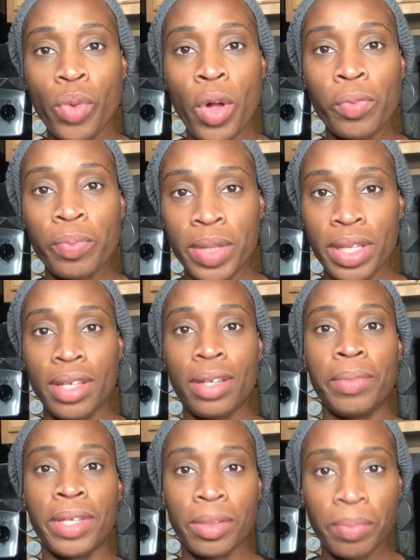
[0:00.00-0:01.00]
won't be a
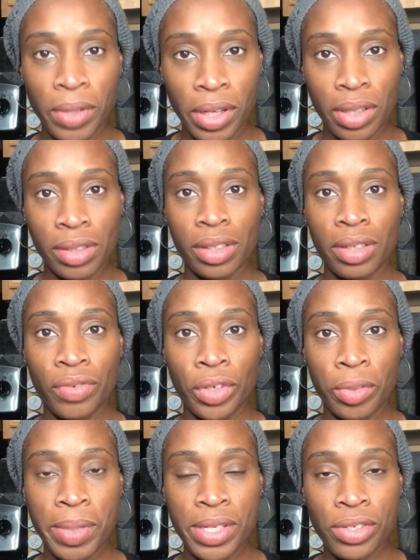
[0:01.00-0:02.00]
big part of
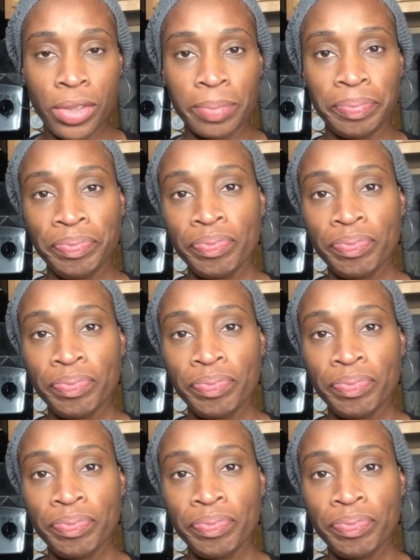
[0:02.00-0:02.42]
your picture.